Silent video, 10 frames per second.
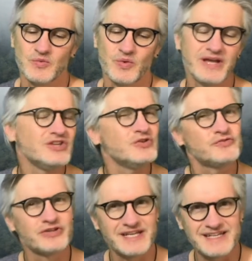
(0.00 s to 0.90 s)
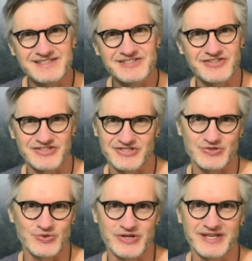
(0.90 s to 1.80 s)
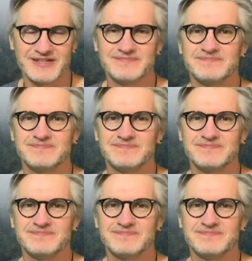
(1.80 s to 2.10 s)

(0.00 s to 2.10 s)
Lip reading: Where do you fit into the story?